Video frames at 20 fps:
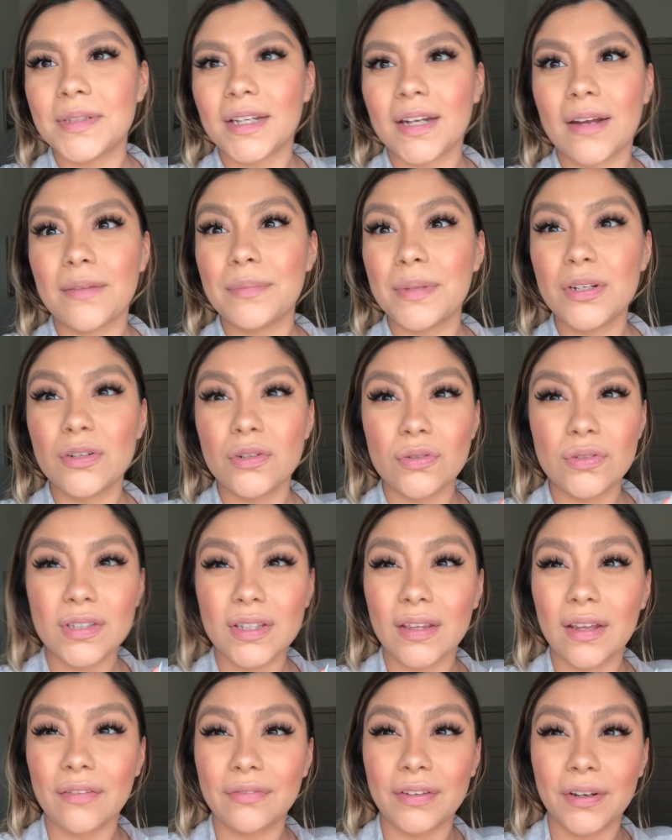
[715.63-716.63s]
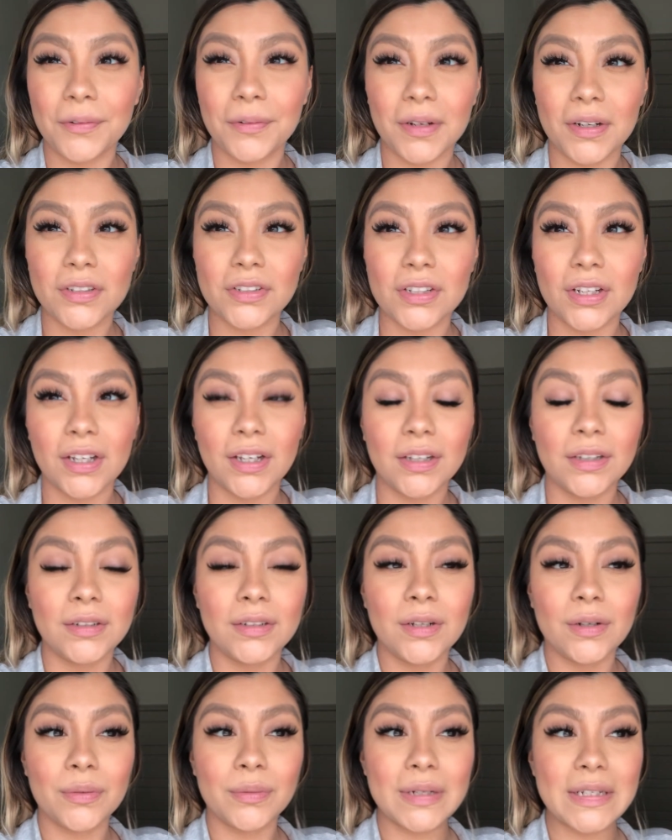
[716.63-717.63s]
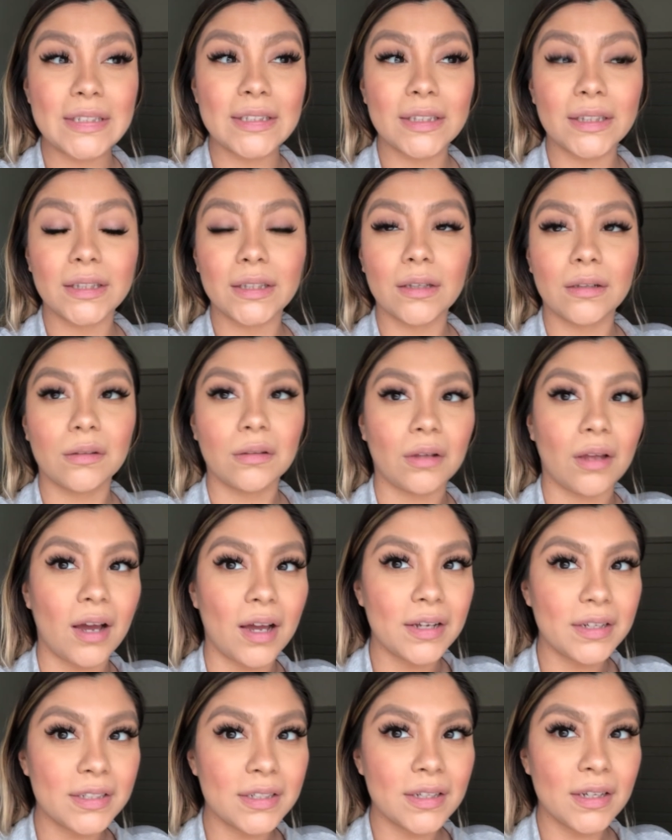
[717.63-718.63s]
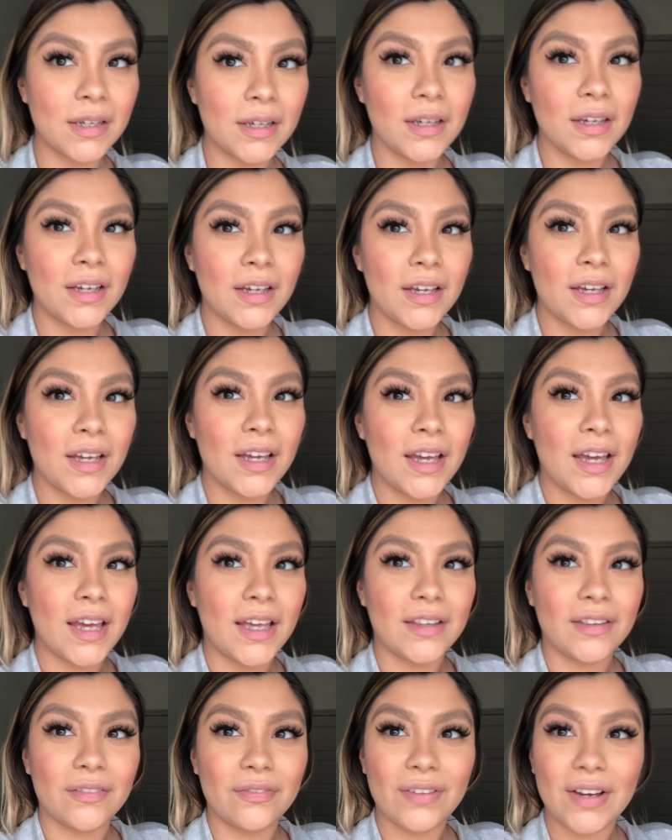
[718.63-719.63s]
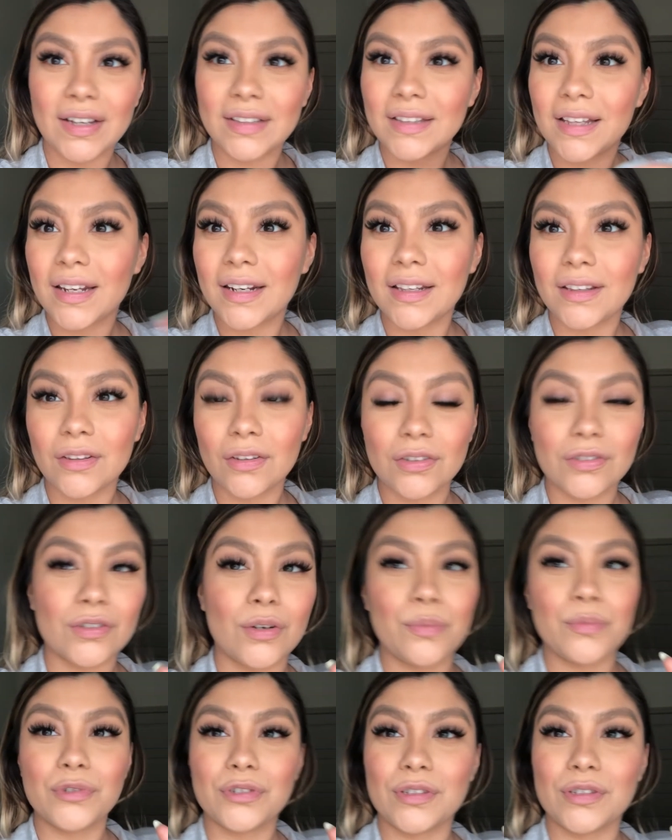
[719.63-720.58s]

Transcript: and I've been using that foundation recently a lot. And the fact that it looks almost